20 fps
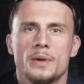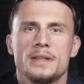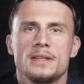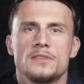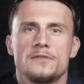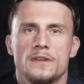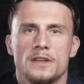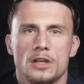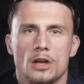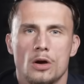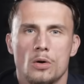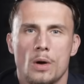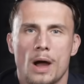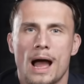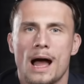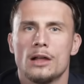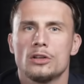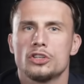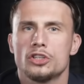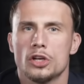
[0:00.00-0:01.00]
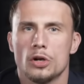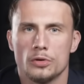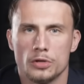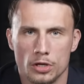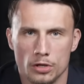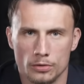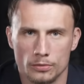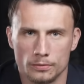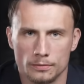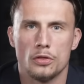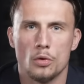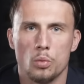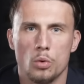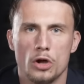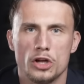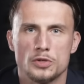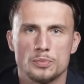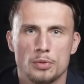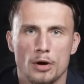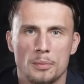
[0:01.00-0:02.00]
in this video, I'll show you the
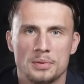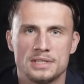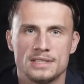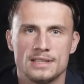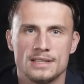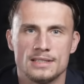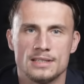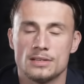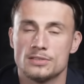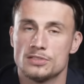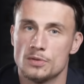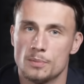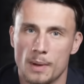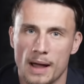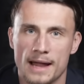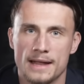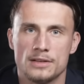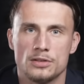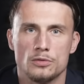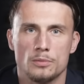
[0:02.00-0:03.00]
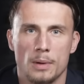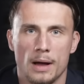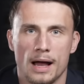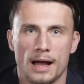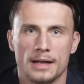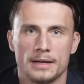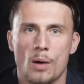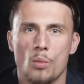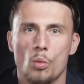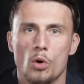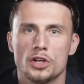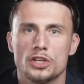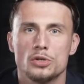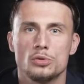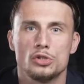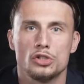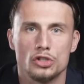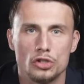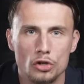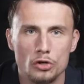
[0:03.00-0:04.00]
worst properties to buy in Dubai and what you
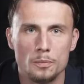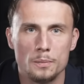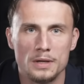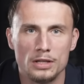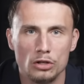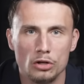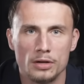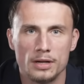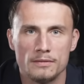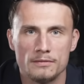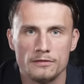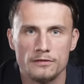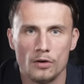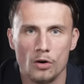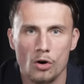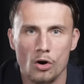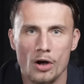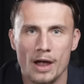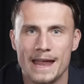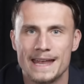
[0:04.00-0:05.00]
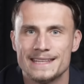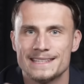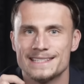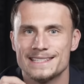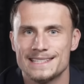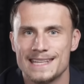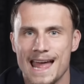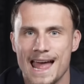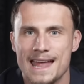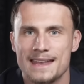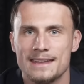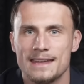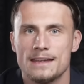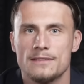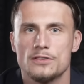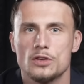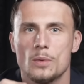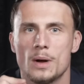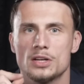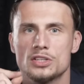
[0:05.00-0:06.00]
should be looking for instead if
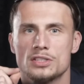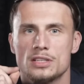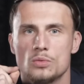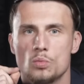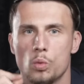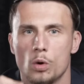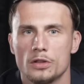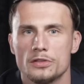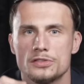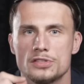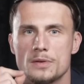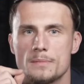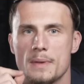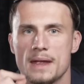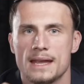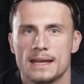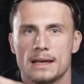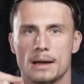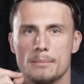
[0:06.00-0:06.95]
you actually want to make